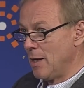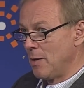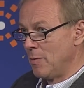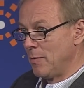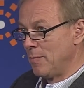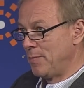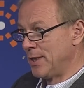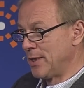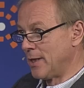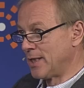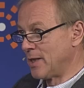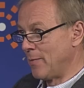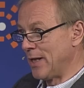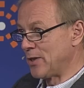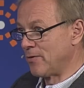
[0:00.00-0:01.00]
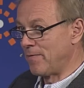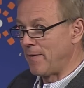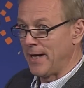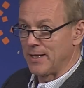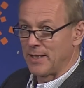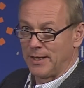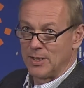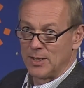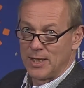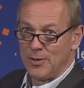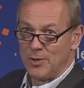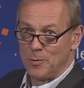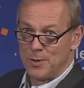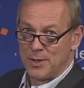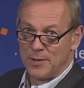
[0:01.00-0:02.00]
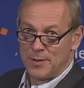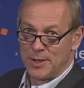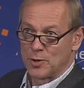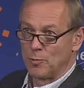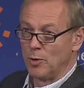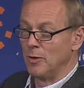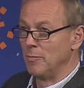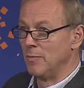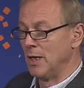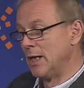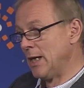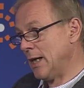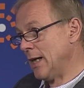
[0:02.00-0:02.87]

But as a matter of fact, I can tell you within this room